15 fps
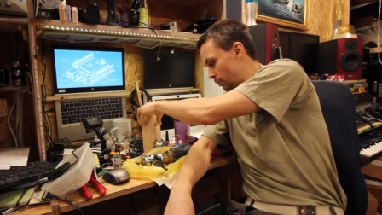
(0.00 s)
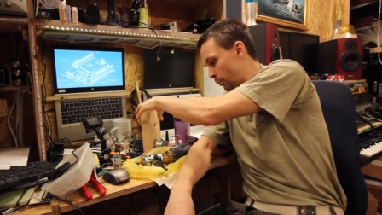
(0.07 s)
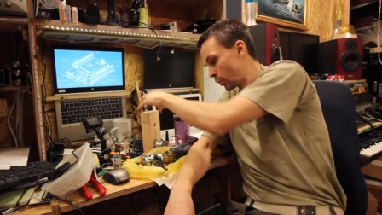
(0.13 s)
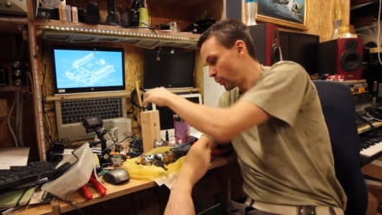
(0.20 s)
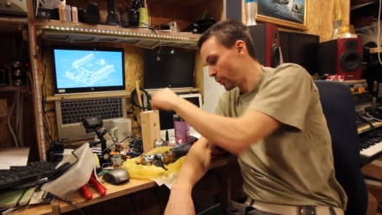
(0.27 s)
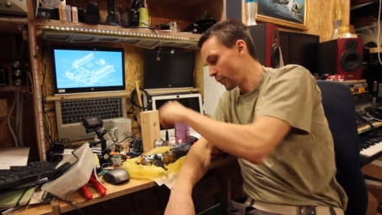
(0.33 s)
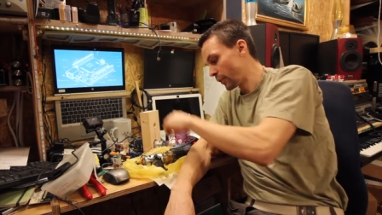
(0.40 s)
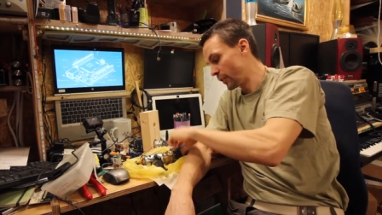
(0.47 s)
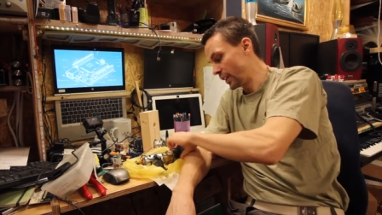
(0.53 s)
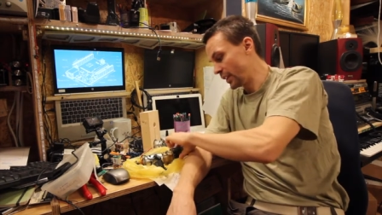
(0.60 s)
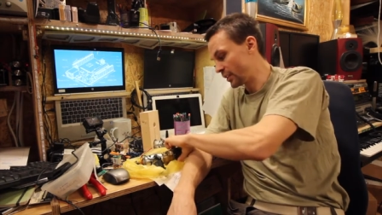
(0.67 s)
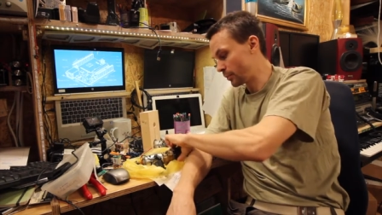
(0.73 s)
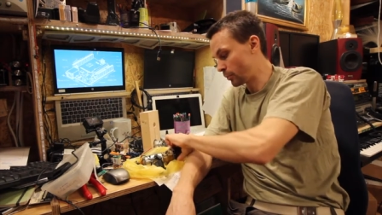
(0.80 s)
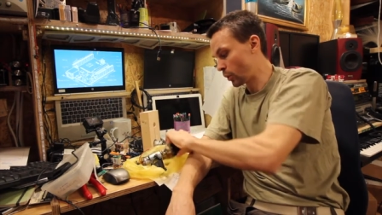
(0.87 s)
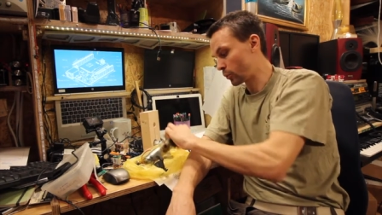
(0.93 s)
Both of
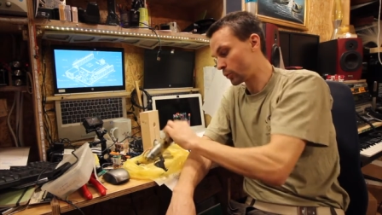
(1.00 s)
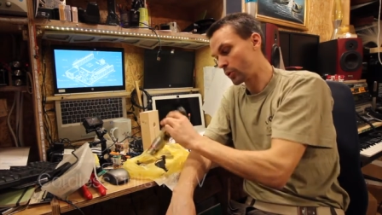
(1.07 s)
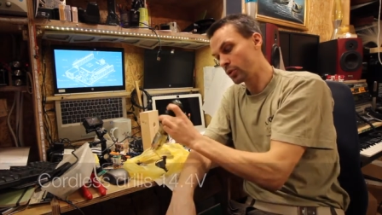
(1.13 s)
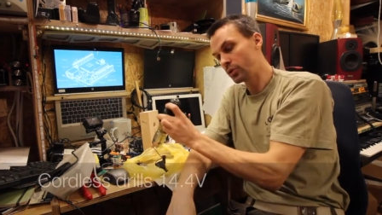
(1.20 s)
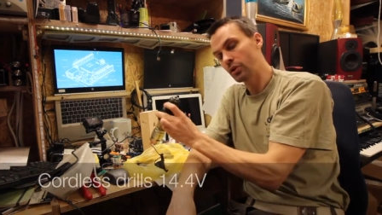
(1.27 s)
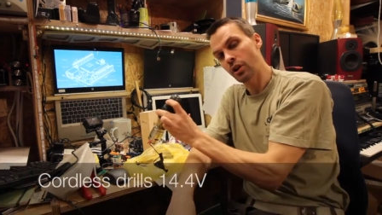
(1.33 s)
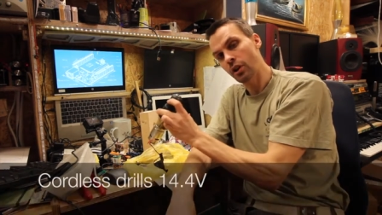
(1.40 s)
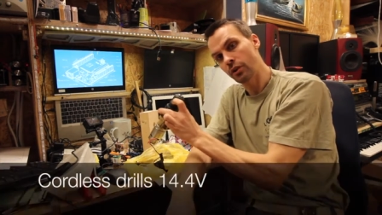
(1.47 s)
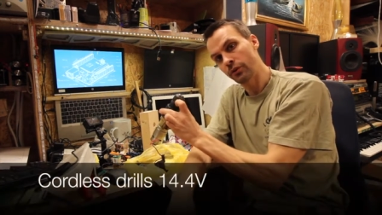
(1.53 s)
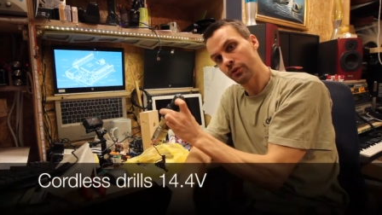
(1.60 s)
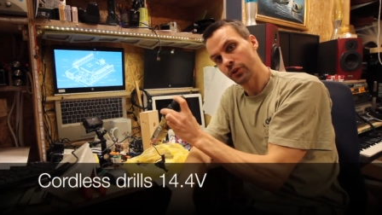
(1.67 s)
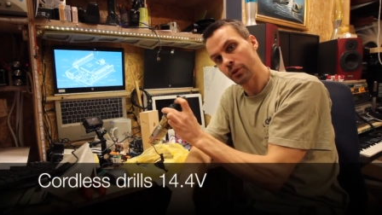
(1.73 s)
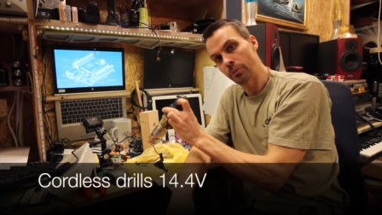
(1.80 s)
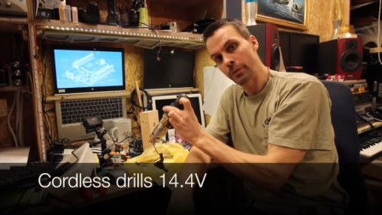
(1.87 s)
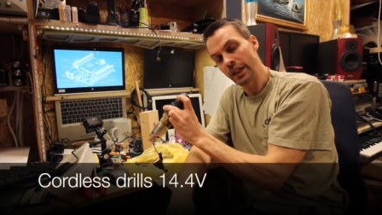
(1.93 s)
these motors are
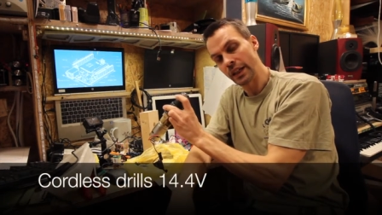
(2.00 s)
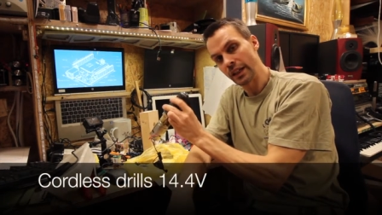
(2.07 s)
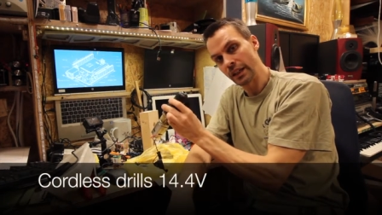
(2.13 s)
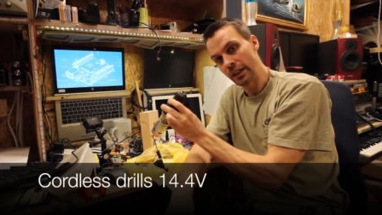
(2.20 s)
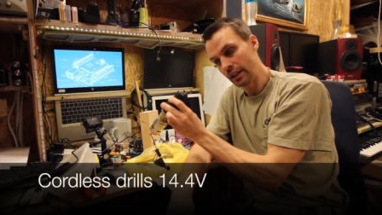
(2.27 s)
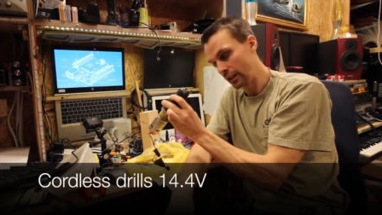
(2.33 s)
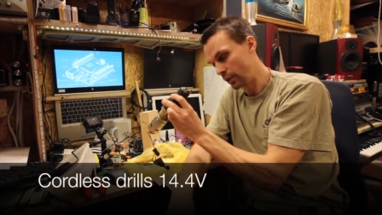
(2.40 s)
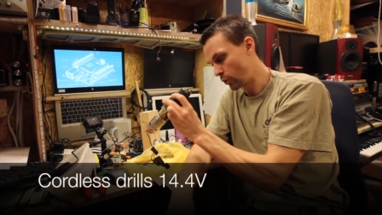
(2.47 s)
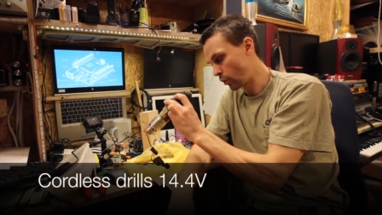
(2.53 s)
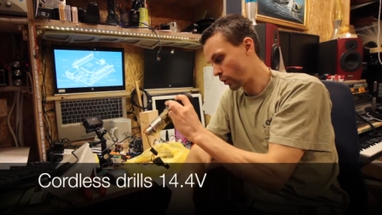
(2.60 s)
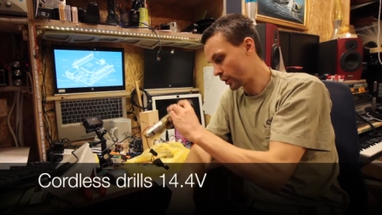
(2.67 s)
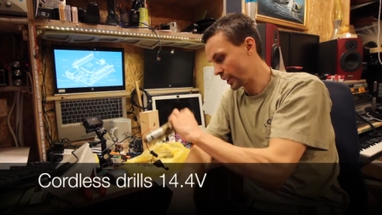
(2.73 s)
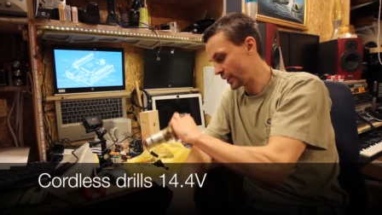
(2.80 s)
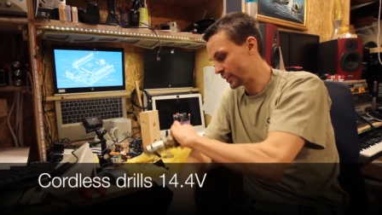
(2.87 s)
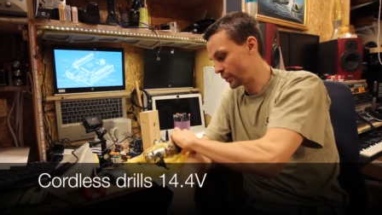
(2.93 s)
from a
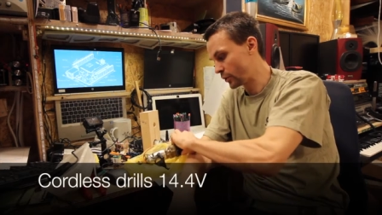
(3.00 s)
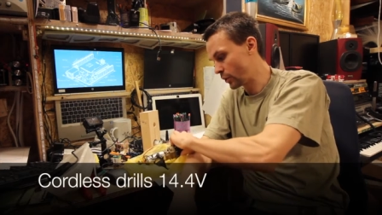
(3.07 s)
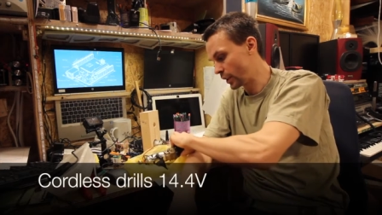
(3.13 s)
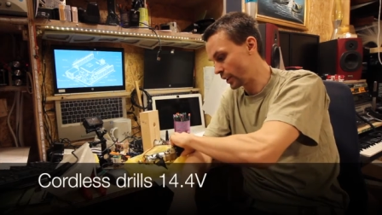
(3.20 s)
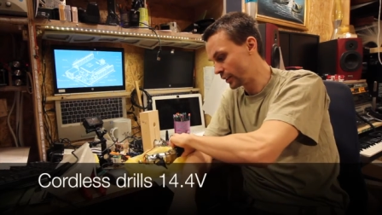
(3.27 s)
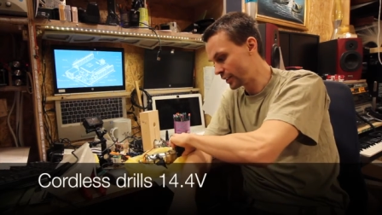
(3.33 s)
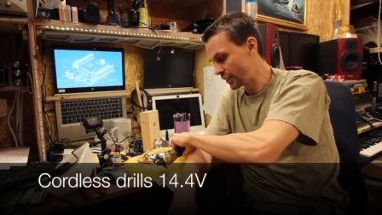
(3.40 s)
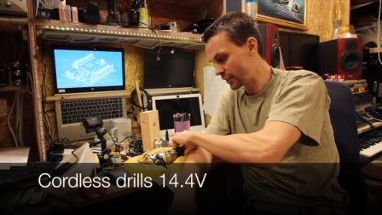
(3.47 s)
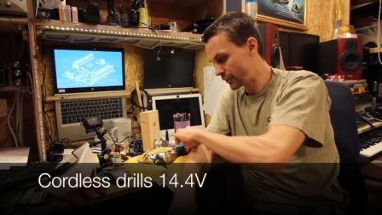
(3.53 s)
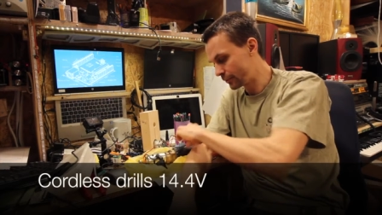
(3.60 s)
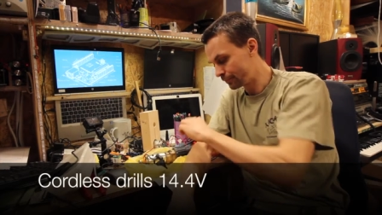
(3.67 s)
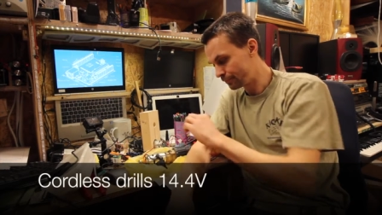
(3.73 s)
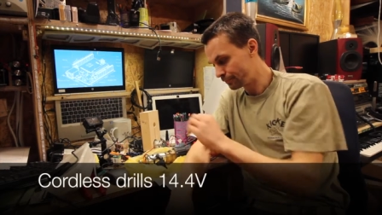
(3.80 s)
cordless drills.